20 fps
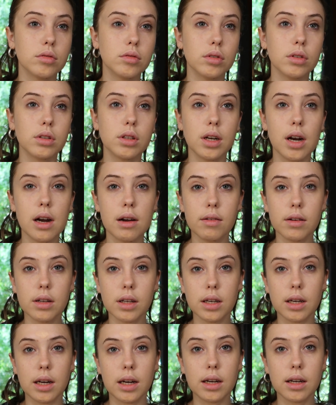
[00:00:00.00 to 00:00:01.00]
Not that I
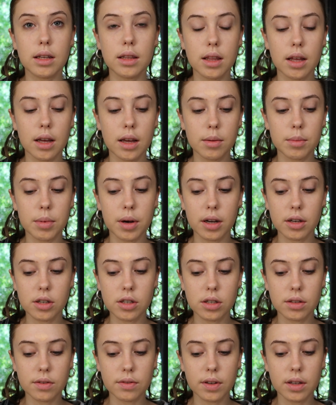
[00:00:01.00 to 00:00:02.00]
really need it there, but I
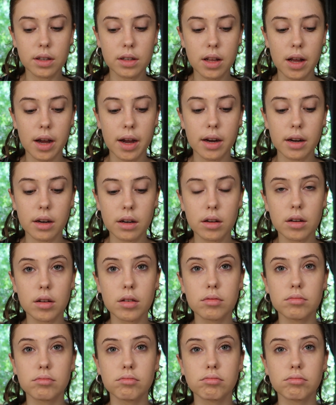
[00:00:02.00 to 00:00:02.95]
just feel like